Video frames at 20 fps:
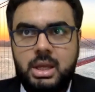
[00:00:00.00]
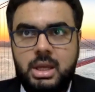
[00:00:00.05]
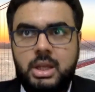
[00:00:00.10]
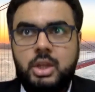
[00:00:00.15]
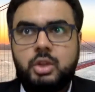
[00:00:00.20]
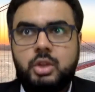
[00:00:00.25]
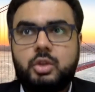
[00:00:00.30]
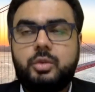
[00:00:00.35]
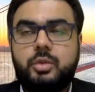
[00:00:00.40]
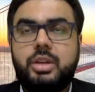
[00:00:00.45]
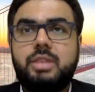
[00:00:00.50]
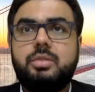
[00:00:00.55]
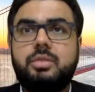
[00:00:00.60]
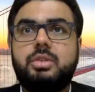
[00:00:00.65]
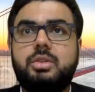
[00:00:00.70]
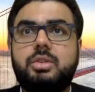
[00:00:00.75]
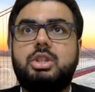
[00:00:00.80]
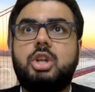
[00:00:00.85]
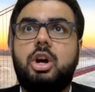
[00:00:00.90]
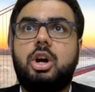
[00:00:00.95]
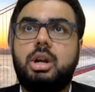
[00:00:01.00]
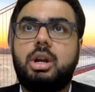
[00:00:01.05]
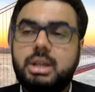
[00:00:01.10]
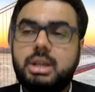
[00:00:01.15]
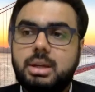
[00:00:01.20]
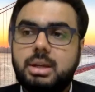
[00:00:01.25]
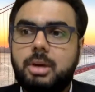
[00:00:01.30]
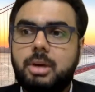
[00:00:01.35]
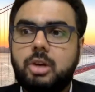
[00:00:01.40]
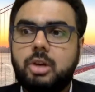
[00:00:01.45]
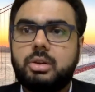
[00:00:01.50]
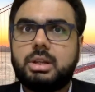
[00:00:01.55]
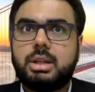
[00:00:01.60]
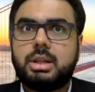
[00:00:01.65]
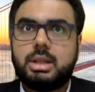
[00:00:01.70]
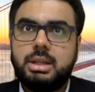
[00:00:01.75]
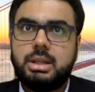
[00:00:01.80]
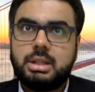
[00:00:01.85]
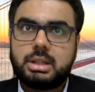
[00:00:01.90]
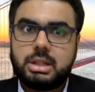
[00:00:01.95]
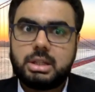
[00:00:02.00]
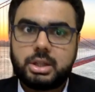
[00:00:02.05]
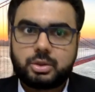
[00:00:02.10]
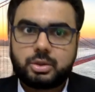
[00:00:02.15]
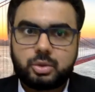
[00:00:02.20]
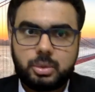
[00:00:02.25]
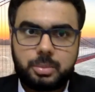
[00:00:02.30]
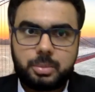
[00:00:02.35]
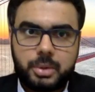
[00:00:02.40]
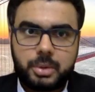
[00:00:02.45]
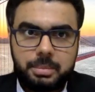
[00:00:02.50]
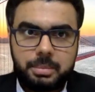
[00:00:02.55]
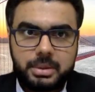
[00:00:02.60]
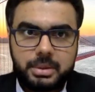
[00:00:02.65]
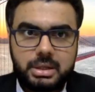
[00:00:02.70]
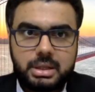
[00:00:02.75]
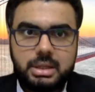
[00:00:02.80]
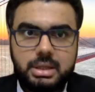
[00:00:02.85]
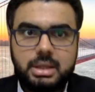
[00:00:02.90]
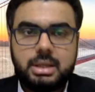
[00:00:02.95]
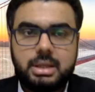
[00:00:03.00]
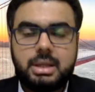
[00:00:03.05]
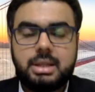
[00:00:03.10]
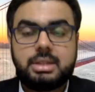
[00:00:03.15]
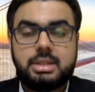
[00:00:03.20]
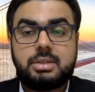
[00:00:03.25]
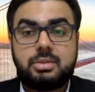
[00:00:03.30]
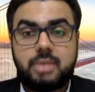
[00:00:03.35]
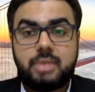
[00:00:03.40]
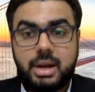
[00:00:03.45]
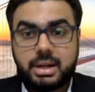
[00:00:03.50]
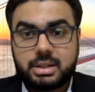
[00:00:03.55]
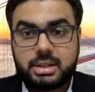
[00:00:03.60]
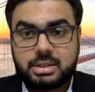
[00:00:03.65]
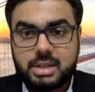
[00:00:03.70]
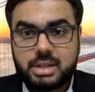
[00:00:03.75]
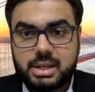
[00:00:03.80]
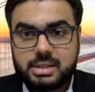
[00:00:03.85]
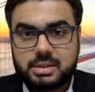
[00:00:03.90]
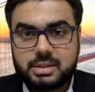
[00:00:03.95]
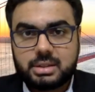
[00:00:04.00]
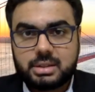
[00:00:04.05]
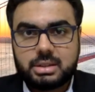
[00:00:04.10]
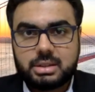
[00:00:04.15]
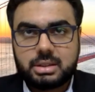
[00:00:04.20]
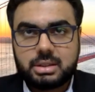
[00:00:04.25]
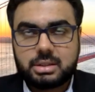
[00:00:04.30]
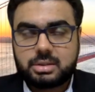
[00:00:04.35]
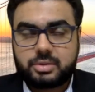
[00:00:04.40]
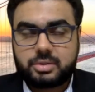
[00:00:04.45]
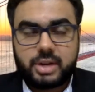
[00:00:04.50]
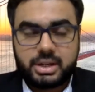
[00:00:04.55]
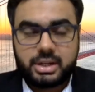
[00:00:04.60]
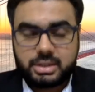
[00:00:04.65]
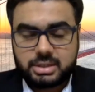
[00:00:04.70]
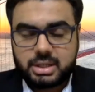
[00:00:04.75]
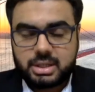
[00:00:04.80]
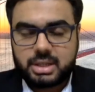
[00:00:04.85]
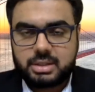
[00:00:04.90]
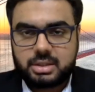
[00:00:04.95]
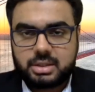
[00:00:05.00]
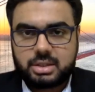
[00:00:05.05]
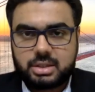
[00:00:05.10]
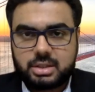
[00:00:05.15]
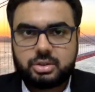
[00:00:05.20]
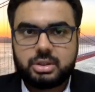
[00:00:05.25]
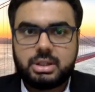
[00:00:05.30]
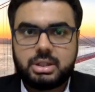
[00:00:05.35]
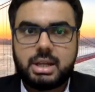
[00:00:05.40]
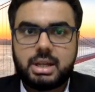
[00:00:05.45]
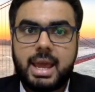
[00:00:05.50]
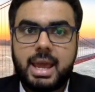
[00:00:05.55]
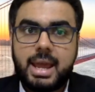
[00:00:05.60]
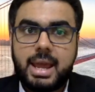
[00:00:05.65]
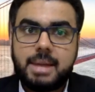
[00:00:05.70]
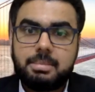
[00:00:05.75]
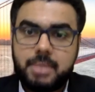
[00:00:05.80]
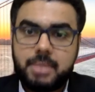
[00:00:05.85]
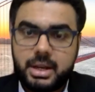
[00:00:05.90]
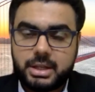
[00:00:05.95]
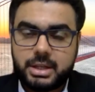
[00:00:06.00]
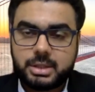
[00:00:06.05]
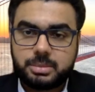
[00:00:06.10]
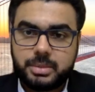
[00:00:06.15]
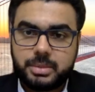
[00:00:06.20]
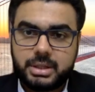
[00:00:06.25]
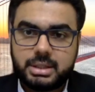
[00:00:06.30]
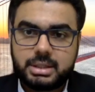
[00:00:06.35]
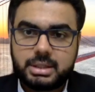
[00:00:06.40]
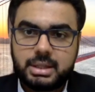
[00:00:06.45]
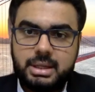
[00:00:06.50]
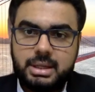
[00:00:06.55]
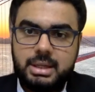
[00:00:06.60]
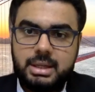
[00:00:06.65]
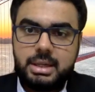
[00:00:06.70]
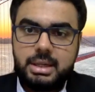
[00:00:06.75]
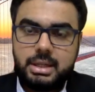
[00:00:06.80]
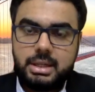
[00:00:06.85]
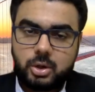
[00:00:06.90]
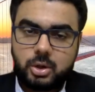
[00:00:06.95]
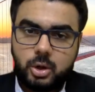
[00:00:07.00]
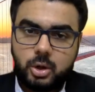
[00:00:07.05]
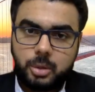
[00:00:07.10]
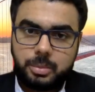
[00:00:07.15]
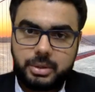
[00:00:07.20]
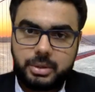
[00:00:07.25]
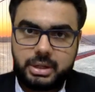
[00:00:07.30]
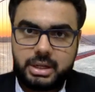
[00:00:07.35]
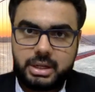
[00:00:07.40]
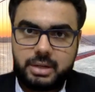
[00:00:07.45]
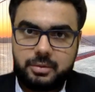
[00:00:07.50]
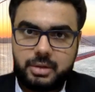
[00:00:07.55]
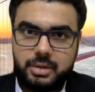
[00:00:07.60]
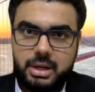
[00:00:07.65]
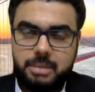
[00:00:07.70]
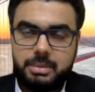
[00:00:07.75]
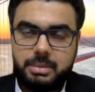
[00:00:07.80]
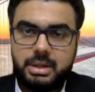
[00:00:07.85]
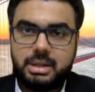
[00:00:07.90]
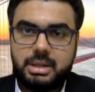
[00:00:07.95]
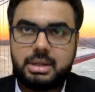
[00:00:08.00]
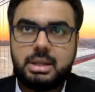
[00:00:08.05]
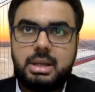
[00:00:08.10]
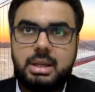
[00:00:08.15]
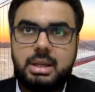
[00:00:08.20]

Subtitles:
So when talking about intellectual property, its strategization and management in a corporate environment,